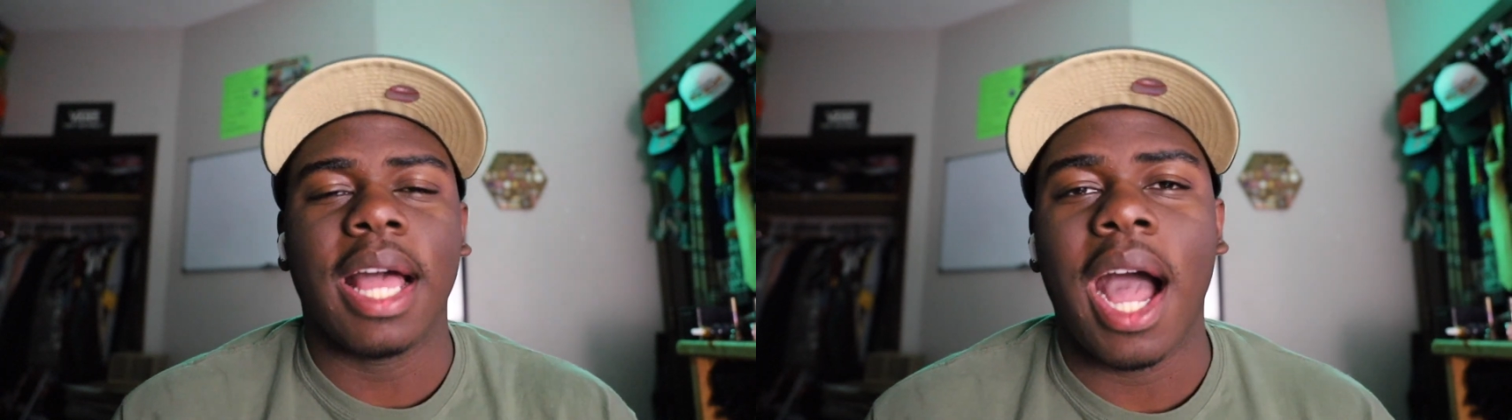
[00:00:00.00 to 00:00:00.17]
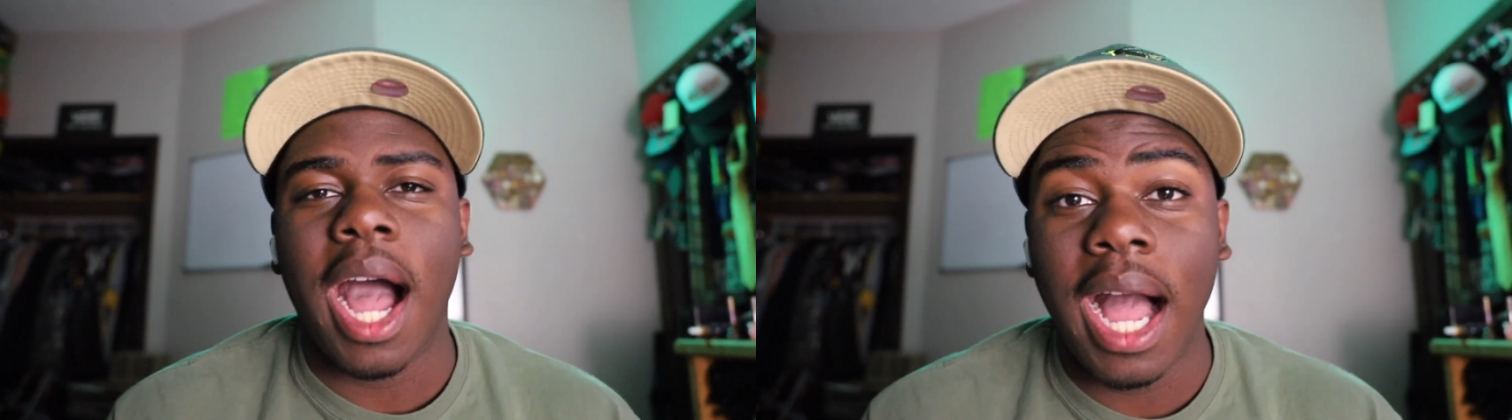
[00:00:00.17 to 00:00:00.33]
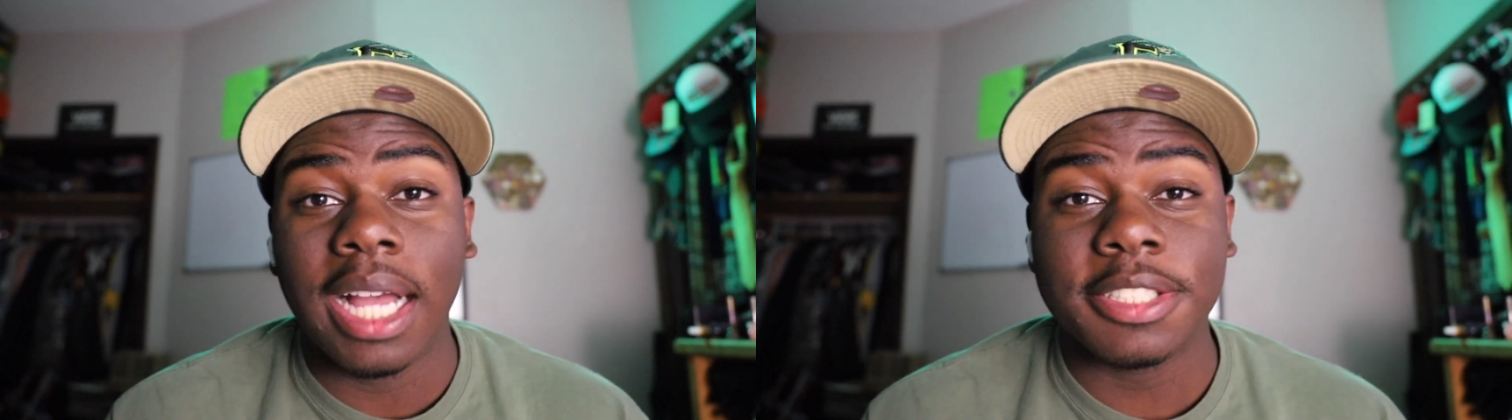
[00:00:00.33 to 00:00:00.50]

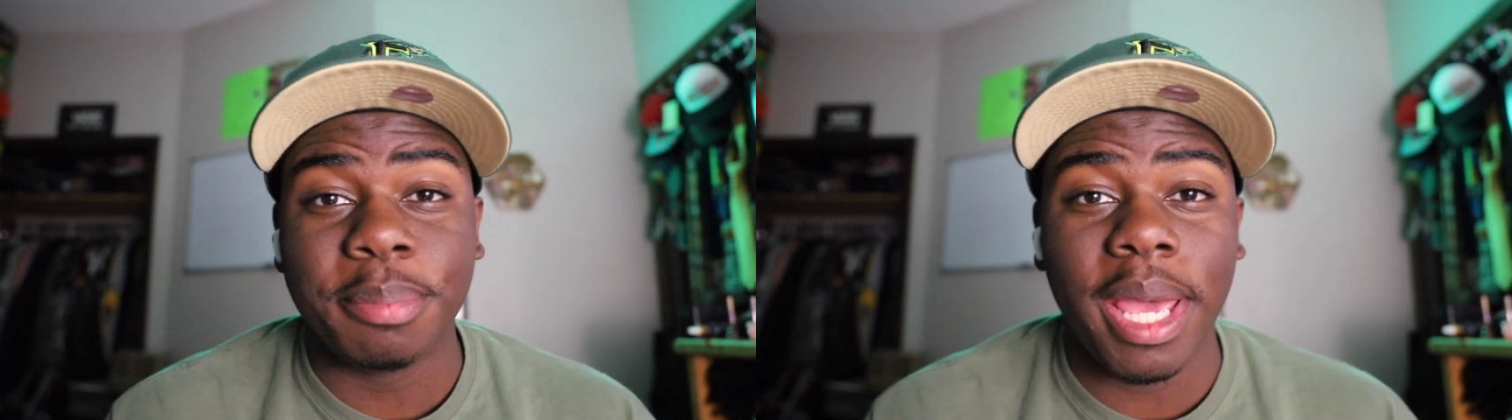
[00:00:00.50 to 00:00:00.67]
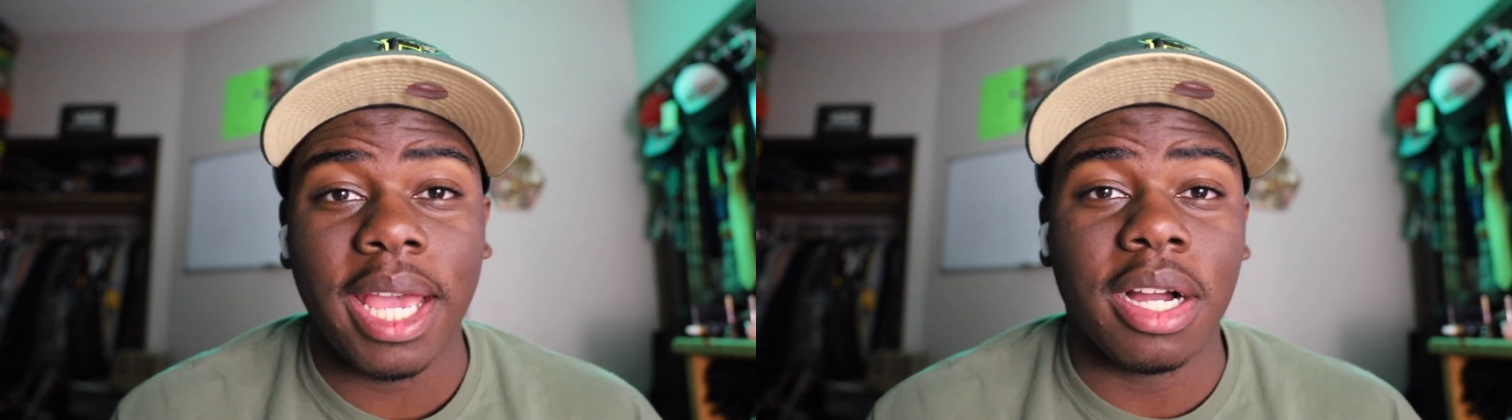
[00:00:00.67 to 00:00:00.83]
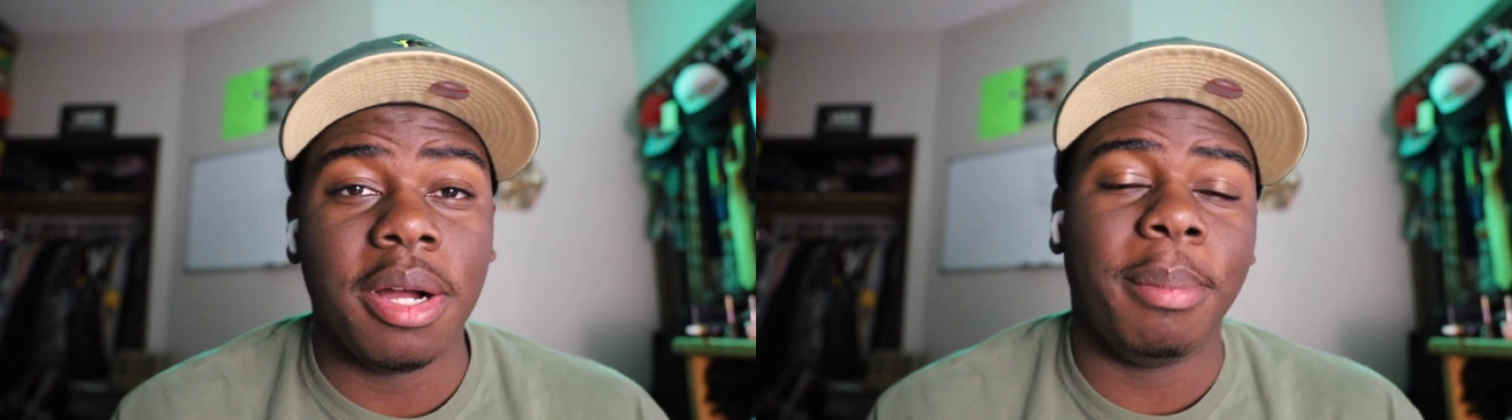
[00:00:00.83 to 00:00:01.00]
Ox
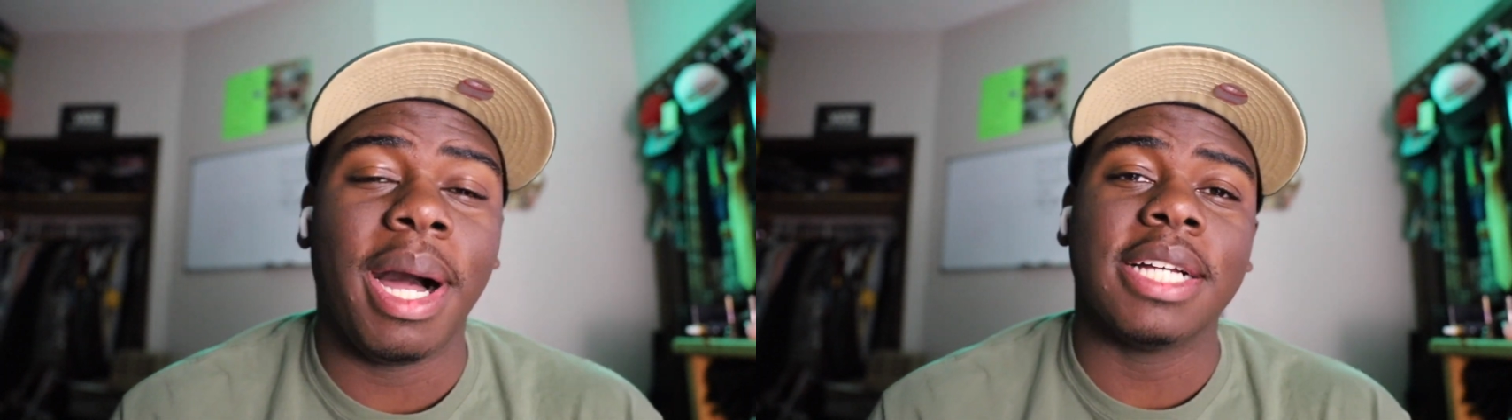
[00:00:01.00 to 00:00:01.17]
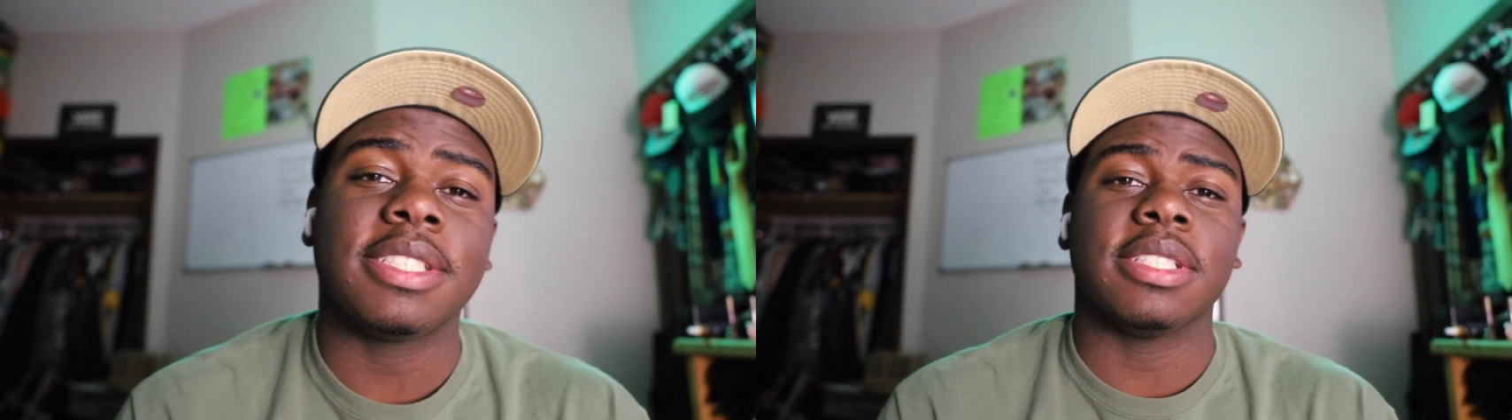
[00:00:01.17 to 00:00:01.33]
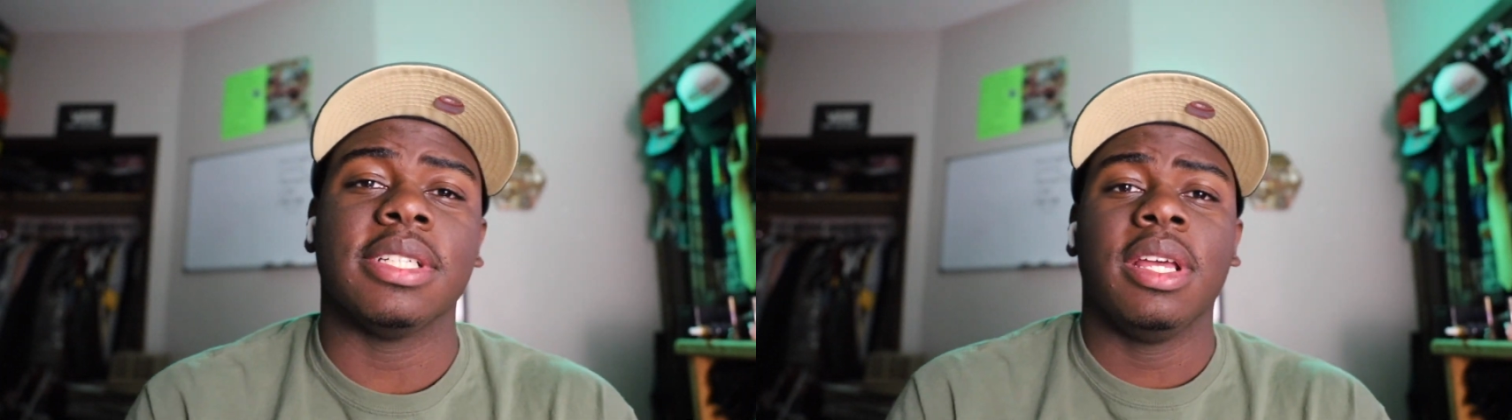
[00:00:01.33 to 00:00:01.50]
Pack
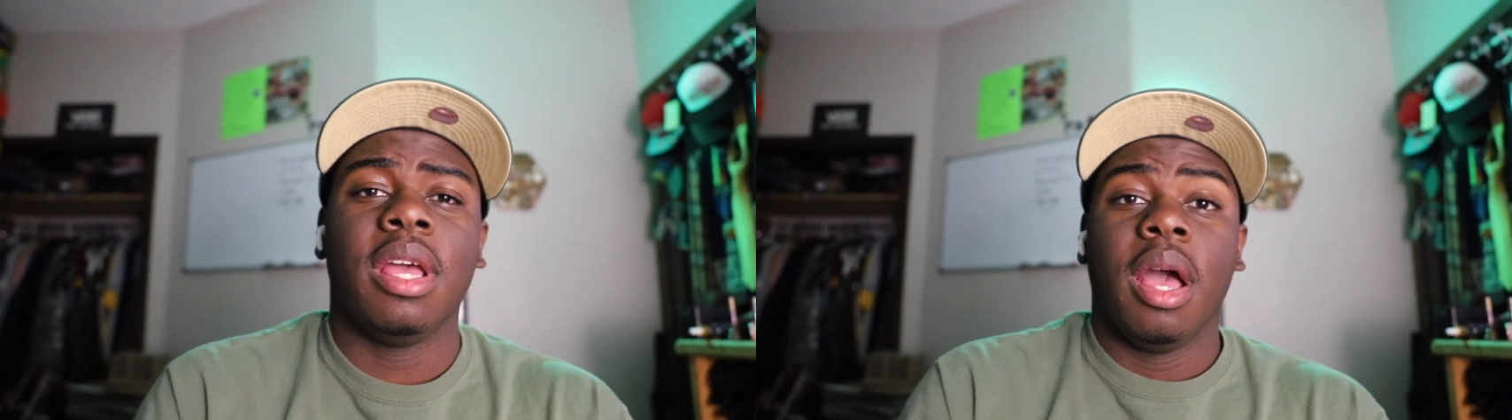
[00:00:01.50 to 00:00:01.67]
unboxing